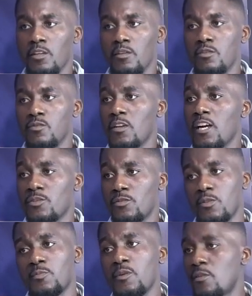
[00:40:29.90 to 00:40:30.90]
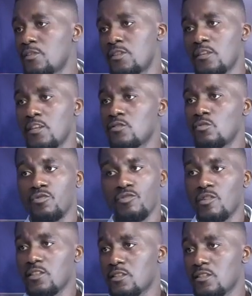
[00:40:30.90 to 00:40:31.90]
Because without transparency, there's no
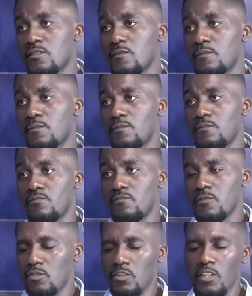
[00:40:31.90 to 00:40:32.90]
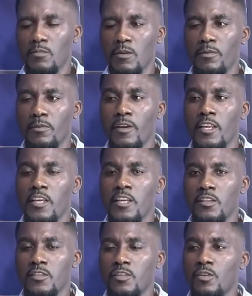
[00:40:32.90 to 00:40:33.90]
trust. Did you get my point?
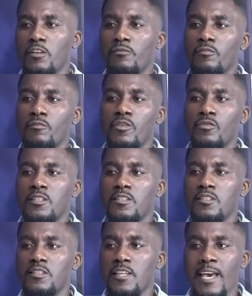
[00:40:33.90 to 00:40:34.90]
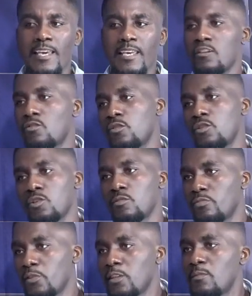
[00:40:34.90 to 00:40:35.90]
Because in order for me to understand, I can't know you
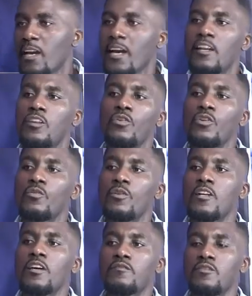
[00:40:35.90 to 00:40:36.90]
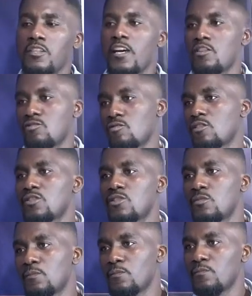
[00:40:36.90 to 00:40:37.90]
completely, but I can know you enough to say I
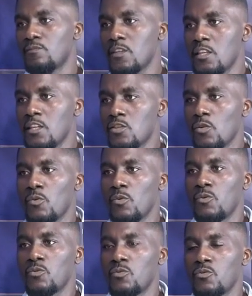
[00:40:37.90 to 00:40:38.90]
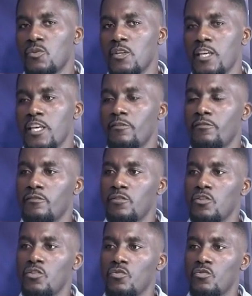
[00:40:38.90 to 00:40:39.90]
trust you. So if
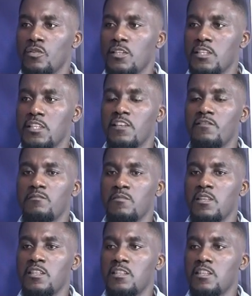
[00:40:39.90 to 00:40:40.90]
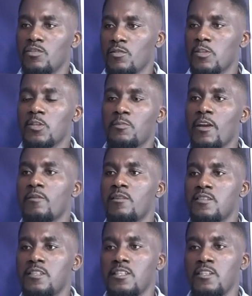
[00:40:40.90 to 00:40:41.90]
you give me the
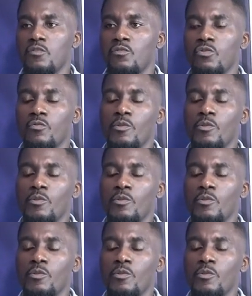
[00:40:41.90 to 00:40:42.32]
transparency,